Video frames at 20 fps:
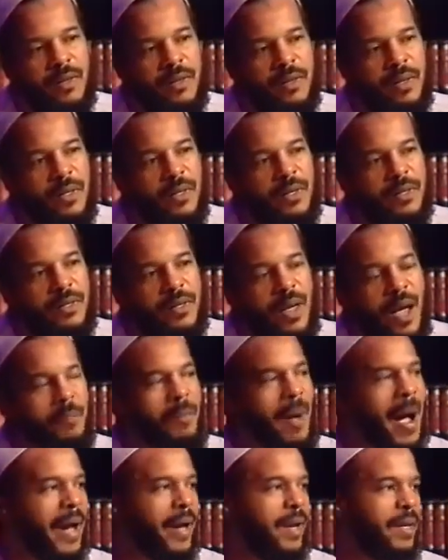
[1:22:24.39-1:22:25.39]
these
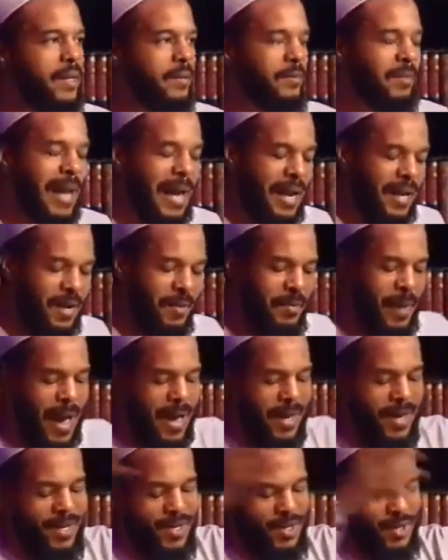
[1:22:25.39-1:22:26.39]
abaya, the black
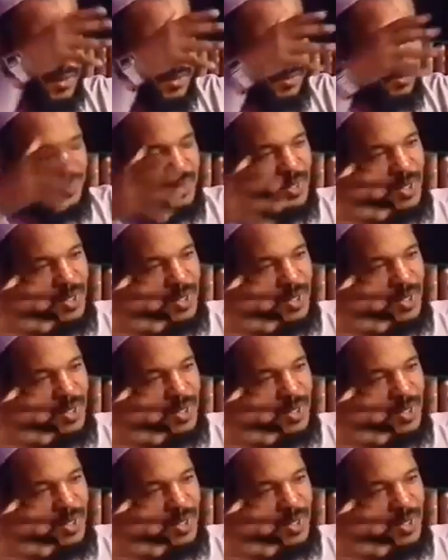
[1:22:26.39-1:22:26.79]
abayas,